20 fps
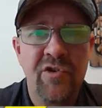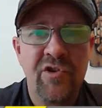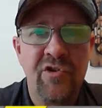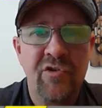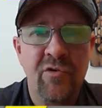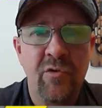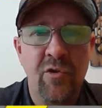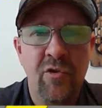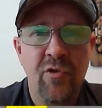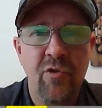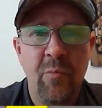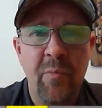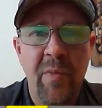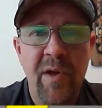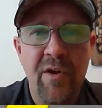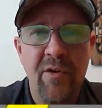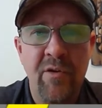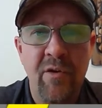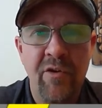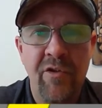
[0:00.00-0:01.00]
to do a little
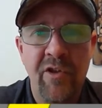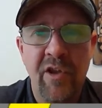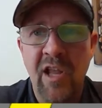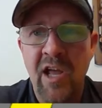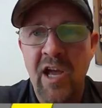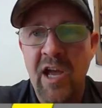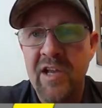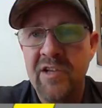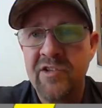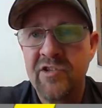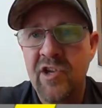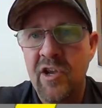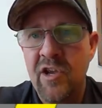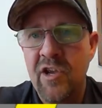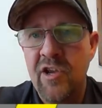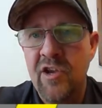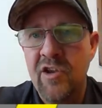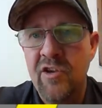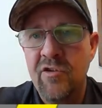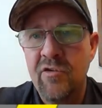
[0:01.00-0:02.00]
better on the lines,
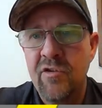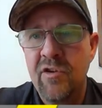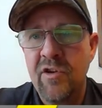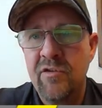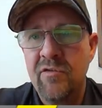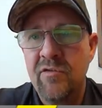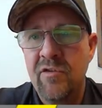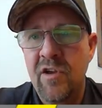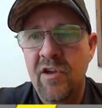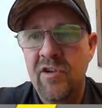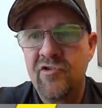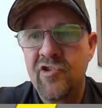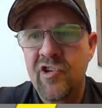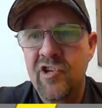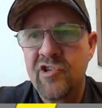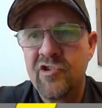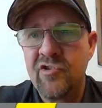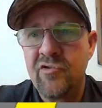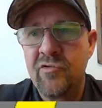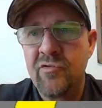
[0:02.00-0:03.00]
you can
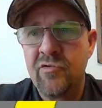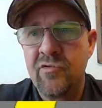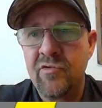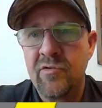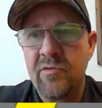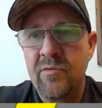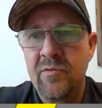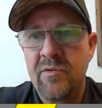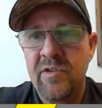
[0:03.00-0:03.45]
adjust your